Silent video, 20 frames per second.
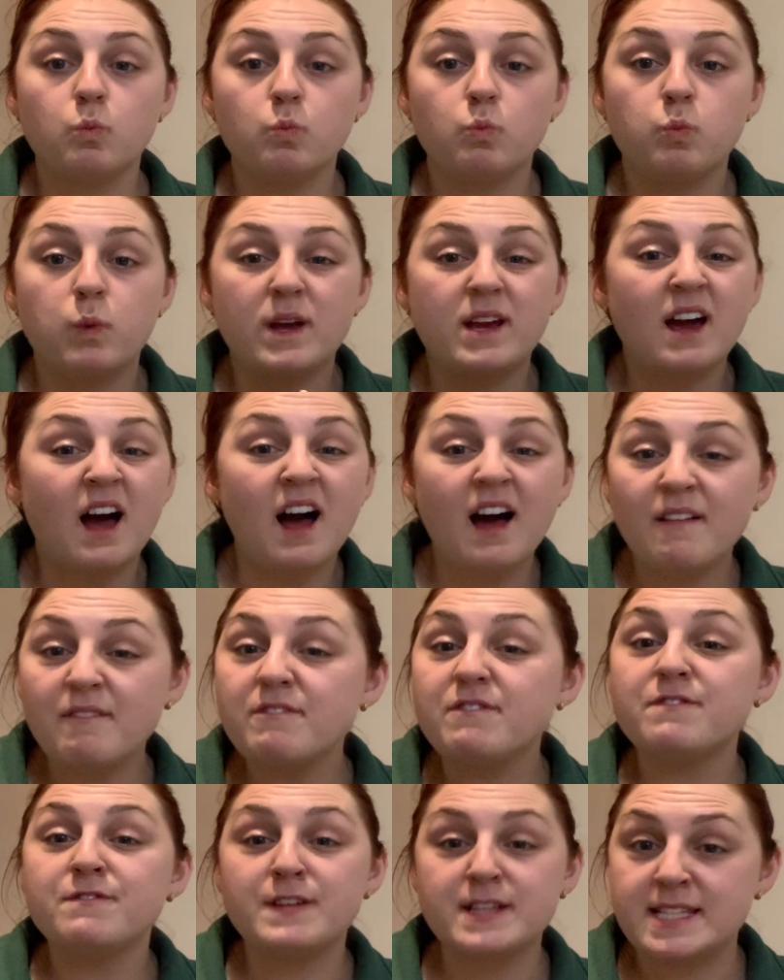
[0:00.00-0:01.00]
we can't
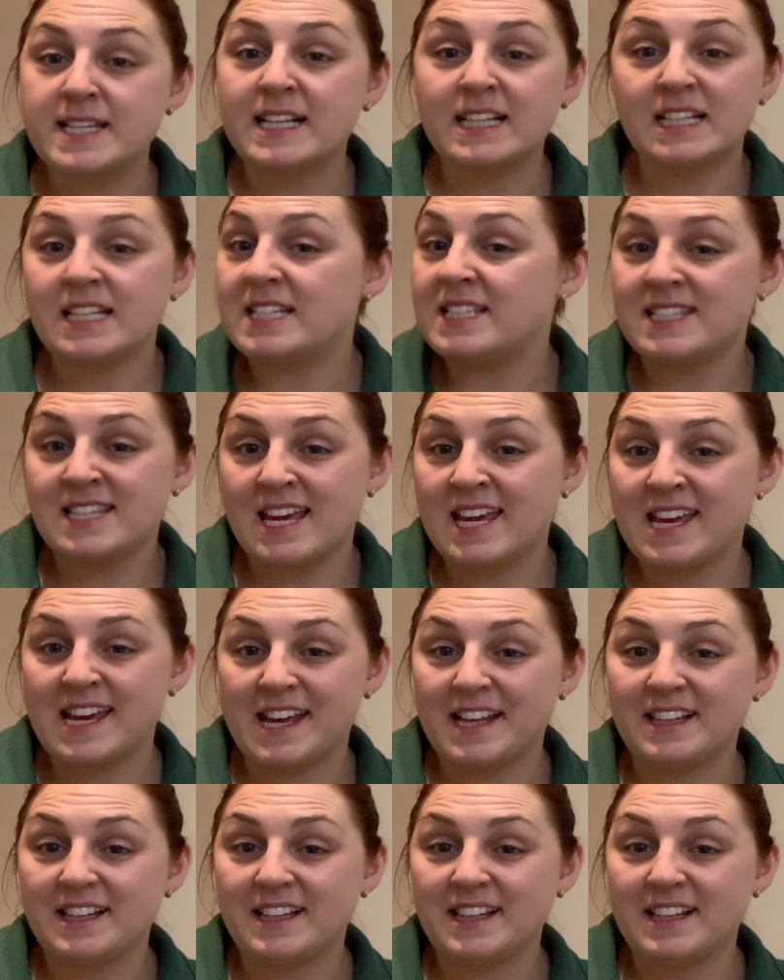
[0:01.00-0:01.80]
physically see